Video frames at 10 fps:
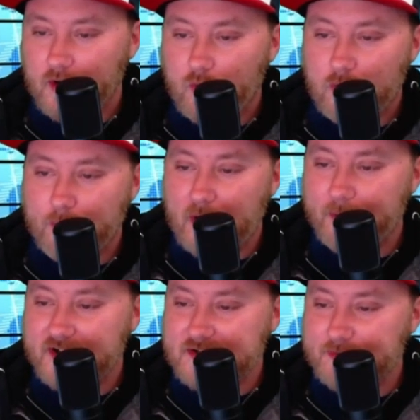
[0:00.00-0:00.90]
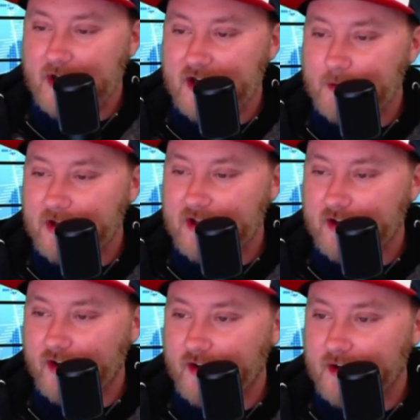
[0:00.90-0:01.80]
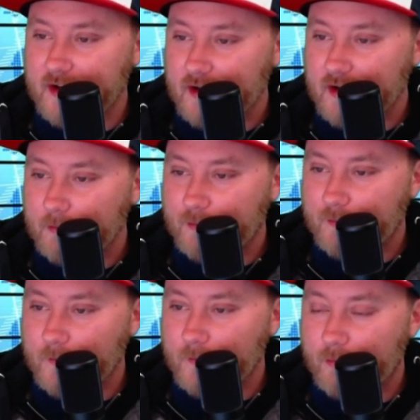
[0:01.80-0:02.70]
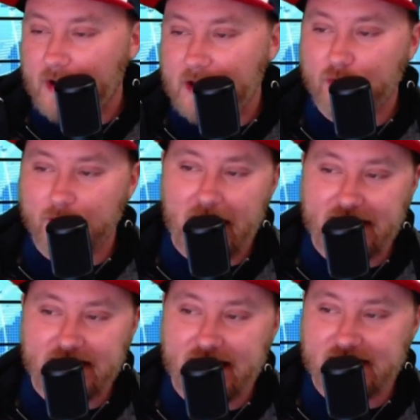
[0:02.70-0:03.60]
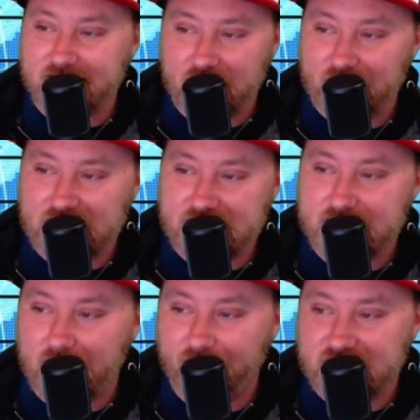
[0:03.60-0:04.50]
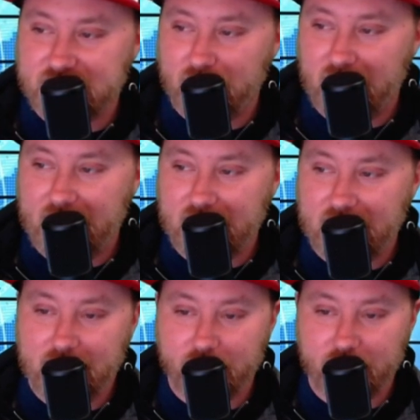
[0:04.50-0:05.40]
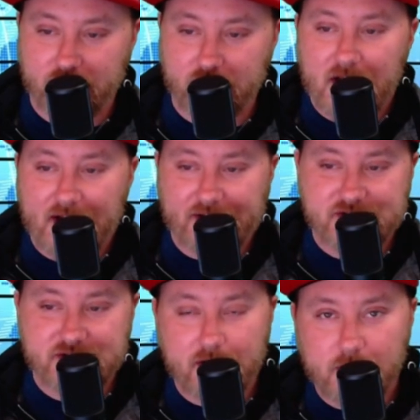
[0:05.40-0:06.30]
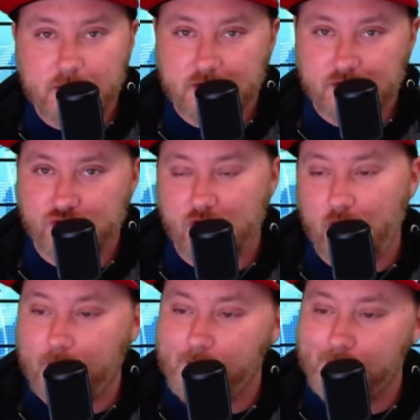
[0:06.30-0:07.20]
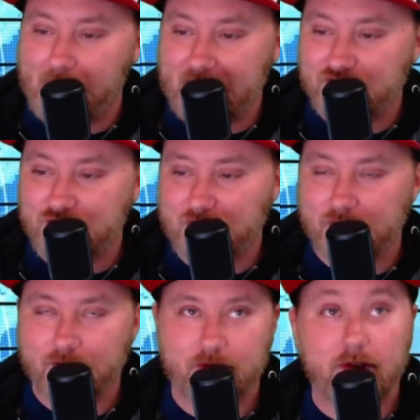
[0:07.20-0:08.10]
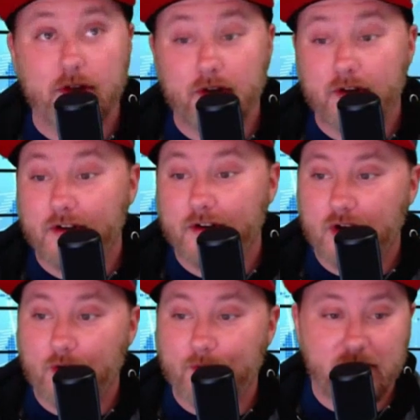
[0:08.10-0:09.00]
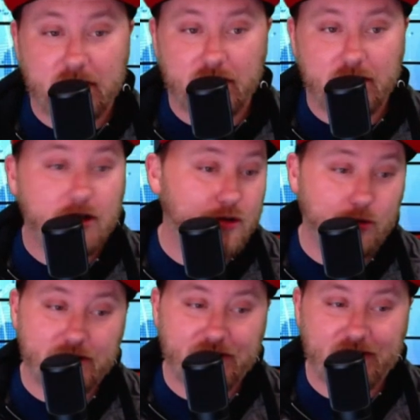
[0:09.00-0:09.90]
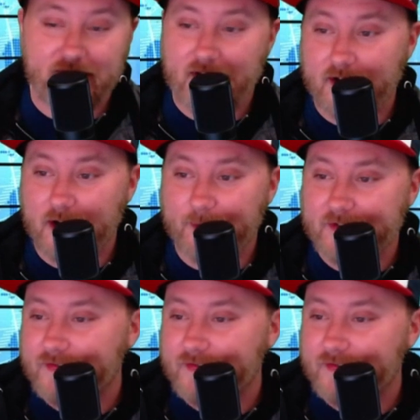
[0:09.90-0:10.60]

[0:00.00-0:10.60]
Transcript: Republicans may not be the only people Biden has to convince of his plan either, as Senator Joe Manchin, go figure, who would have seen that coming,